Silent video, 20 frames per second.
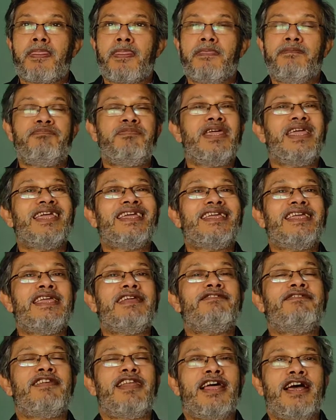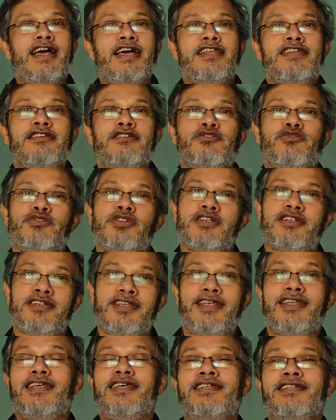they give land to the
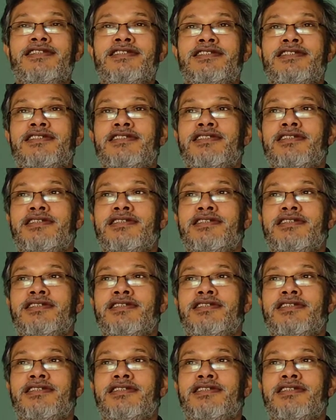tenants